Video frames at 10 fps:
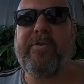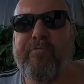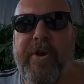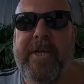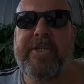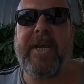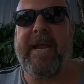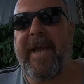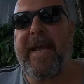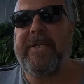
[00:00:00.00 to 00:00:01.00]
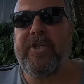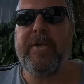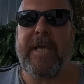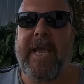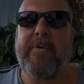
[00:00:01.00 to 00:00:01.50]
is a rich and
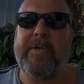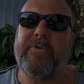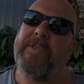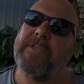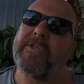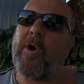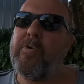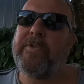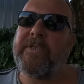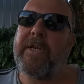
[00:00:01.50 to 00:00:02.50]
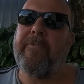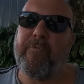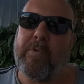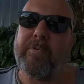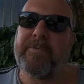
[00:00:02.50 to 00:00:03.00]
ancient language with its own set of
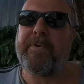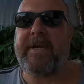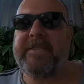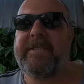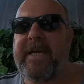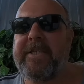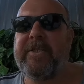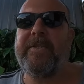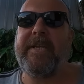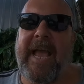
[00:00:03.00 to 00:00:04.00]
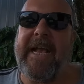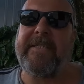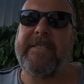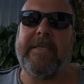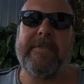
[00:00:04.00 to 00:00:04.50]
rules, pronunciations and
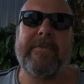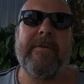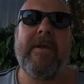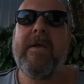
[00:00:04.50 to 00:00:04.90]
accents.